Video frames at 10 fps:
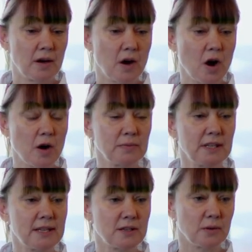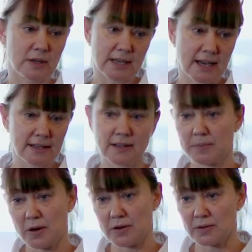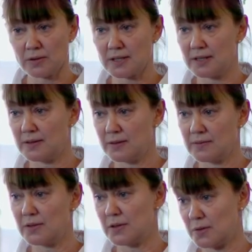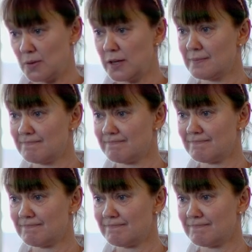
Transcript: harmless organic particles in the soil.